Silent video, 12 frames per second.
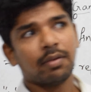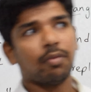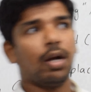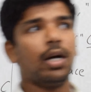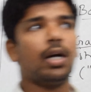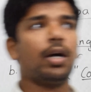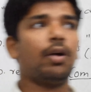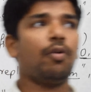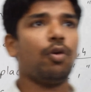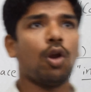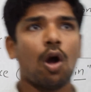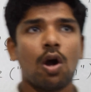
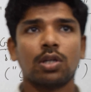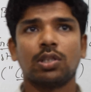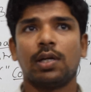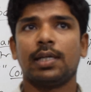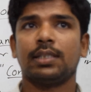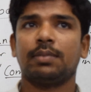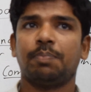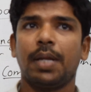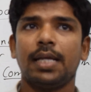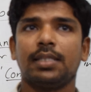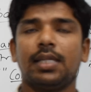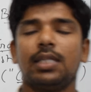logs or
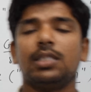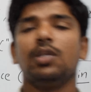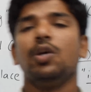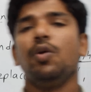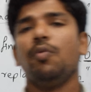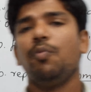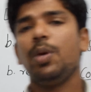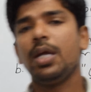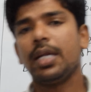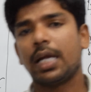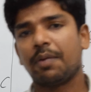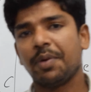places
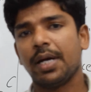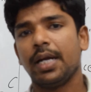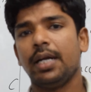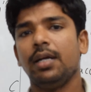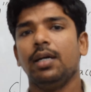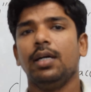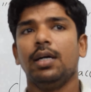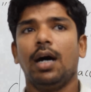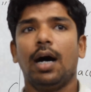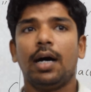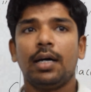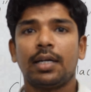we required
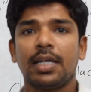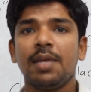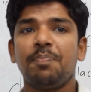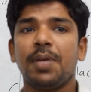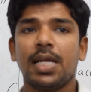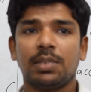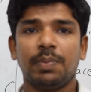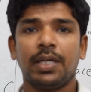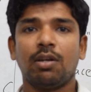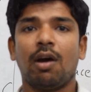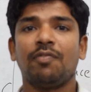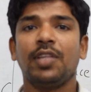a
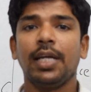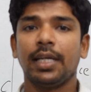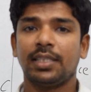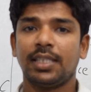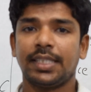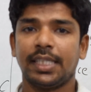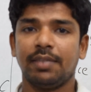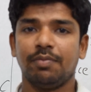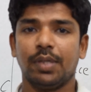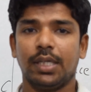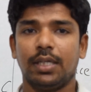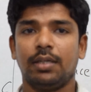replacement of the existing
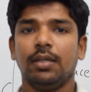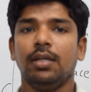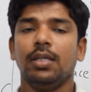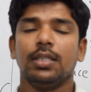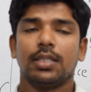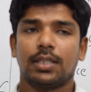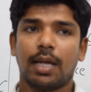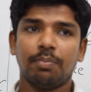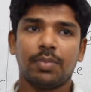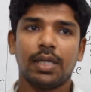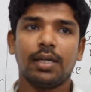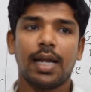word,
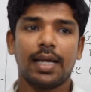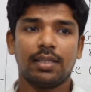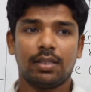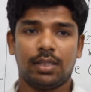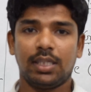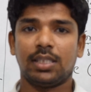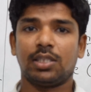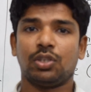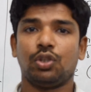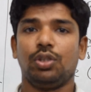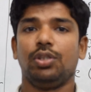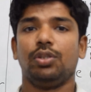something like
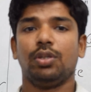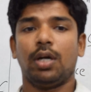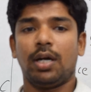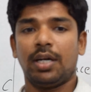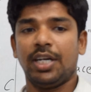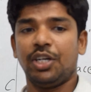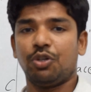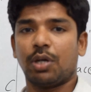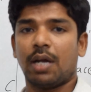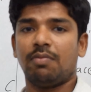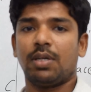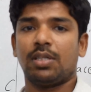this need to
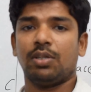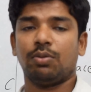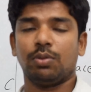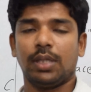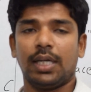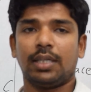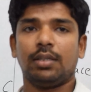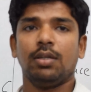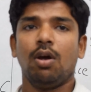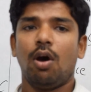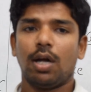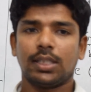convert it to
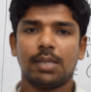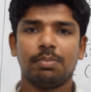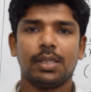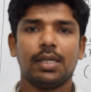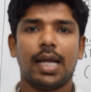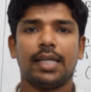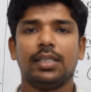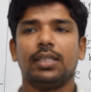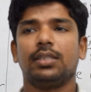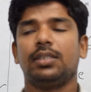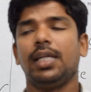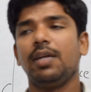that or something like
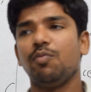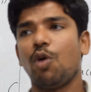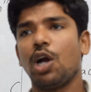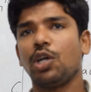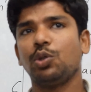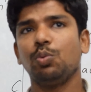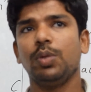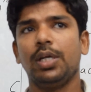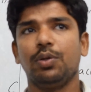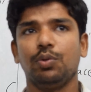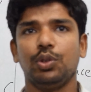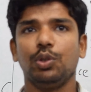that. Then what you will
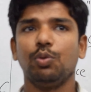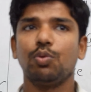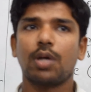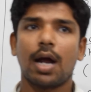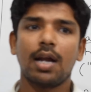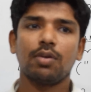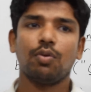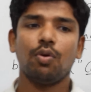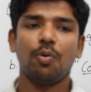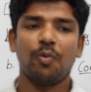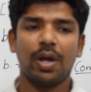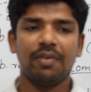do, you can't
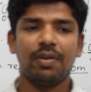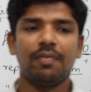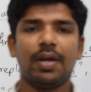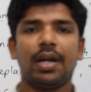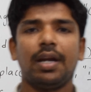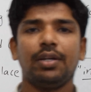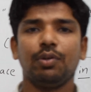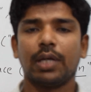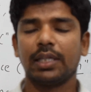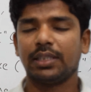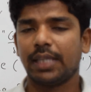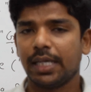go everywhere and you
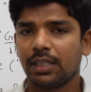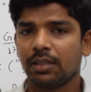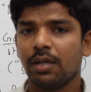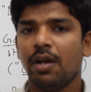can change.